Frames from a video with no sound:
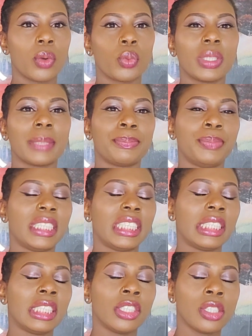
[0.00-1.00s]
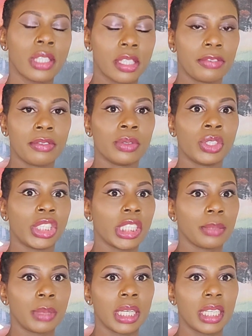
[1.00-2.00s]
with a beautiful,
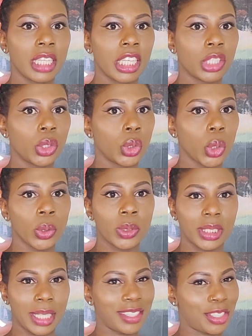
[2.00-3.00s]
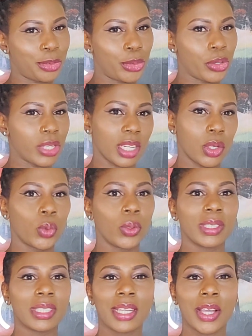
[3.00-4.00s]
jammy and indulgent rose
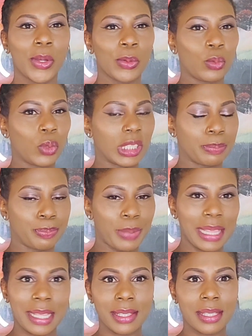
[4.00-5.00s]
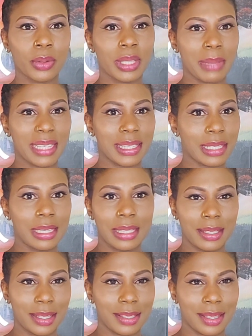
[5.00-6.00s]
accord, which balanced out the
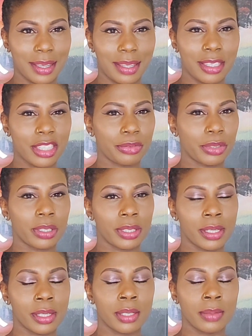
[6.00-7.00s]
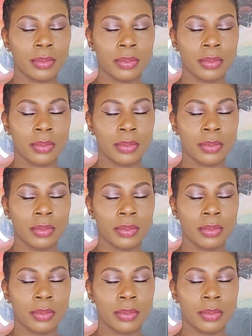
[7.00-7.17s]
masculinity in this fragrance.